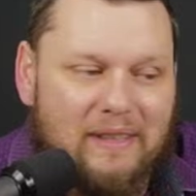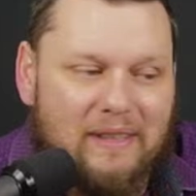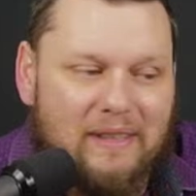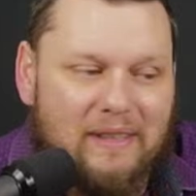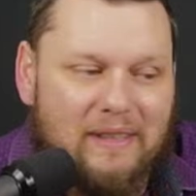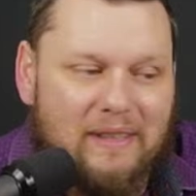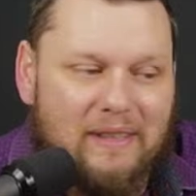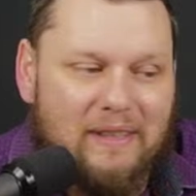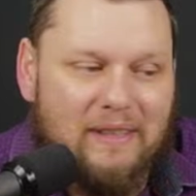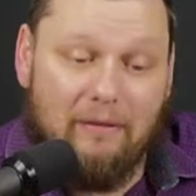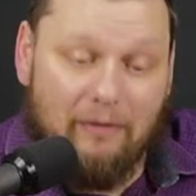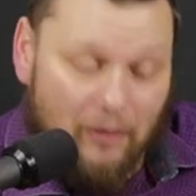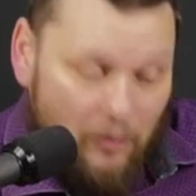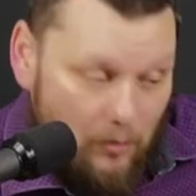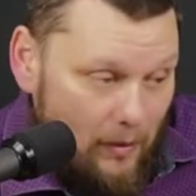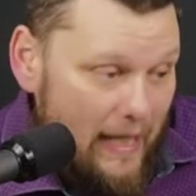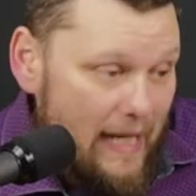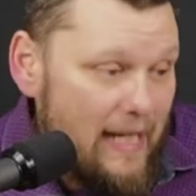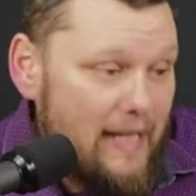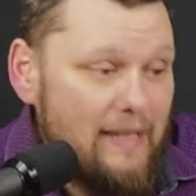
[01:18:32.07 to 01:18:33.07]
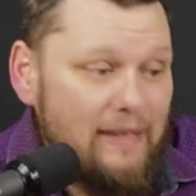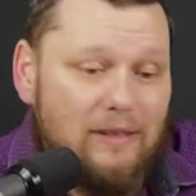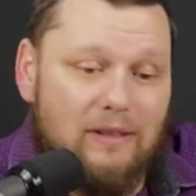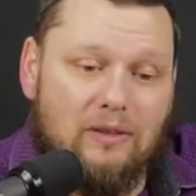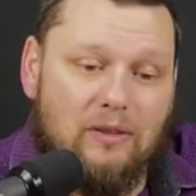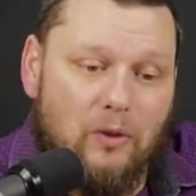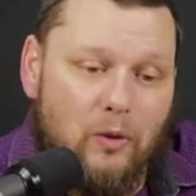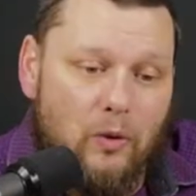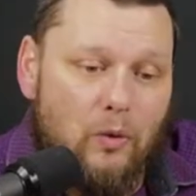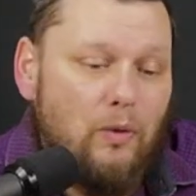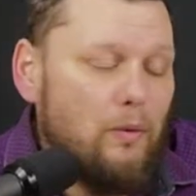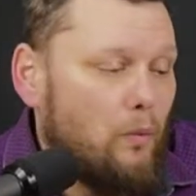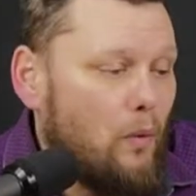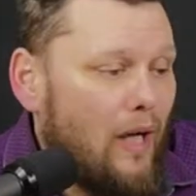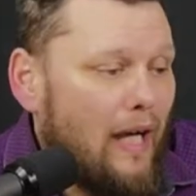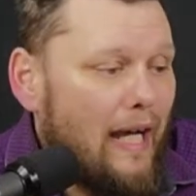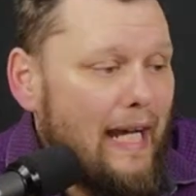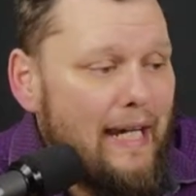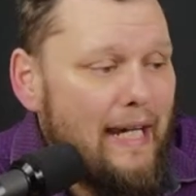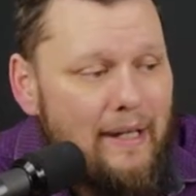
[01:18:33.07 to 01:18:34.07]
number of different ways, who and
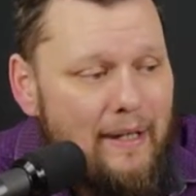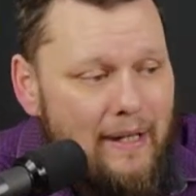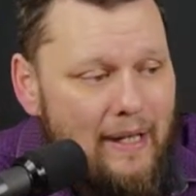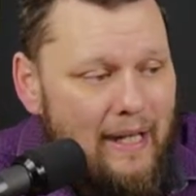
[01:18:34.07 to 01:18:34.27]
why,